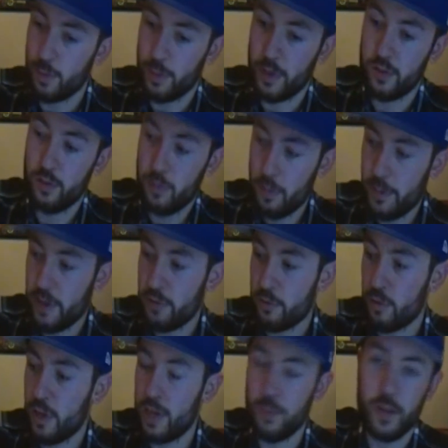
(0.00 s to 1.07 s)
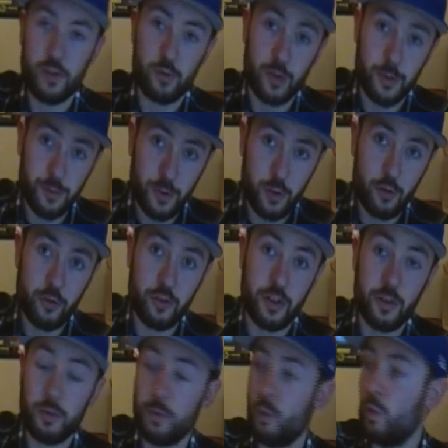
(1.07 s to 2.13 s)
from like Super Metroid and Metroid
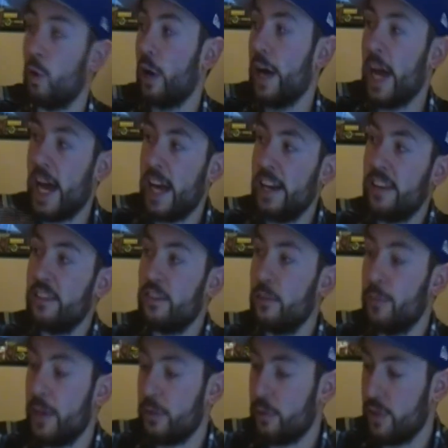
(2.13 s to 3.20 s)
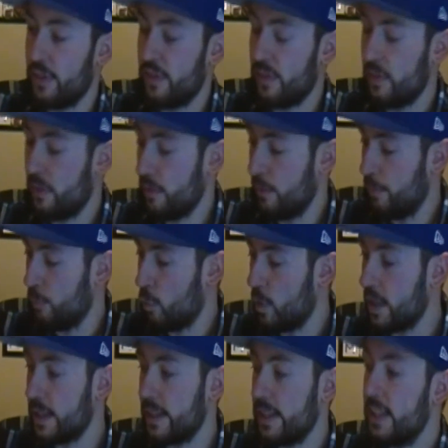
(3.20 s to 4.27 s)
Fusion were added to Metroid
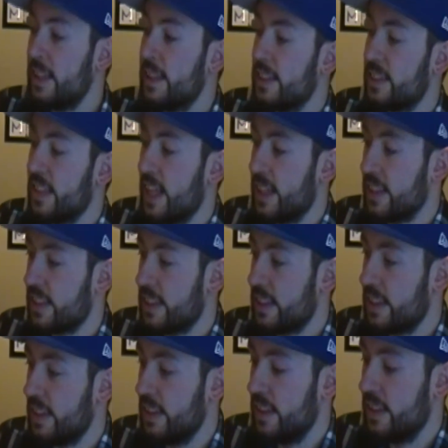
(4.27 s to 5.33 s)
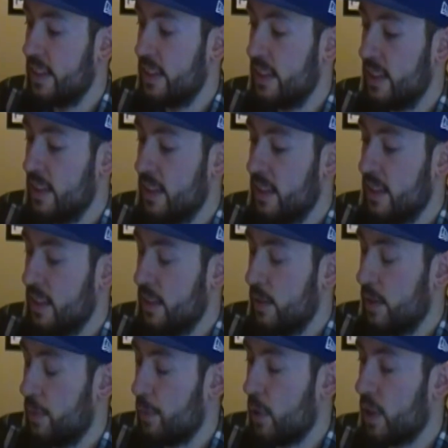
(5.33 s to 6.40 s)
One in a sense.
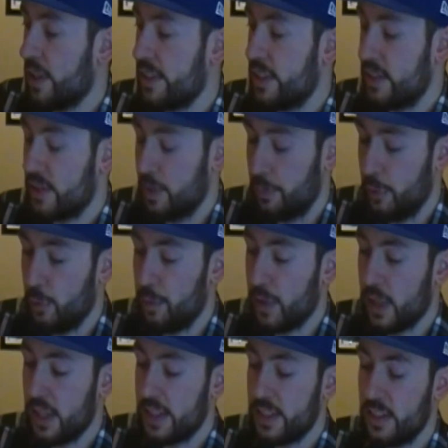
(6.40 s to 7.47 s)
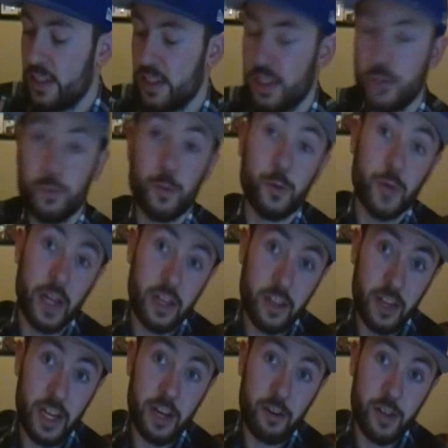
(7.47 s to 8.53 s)
The boss, some new bosses, some new
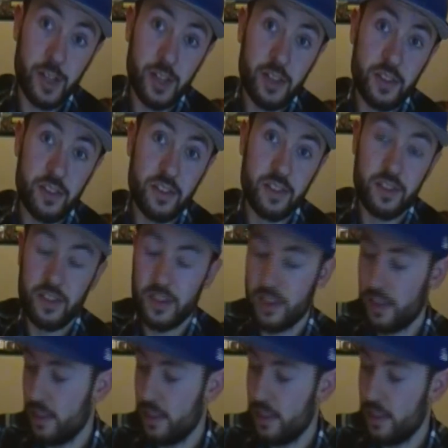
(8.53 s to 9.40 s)
areas,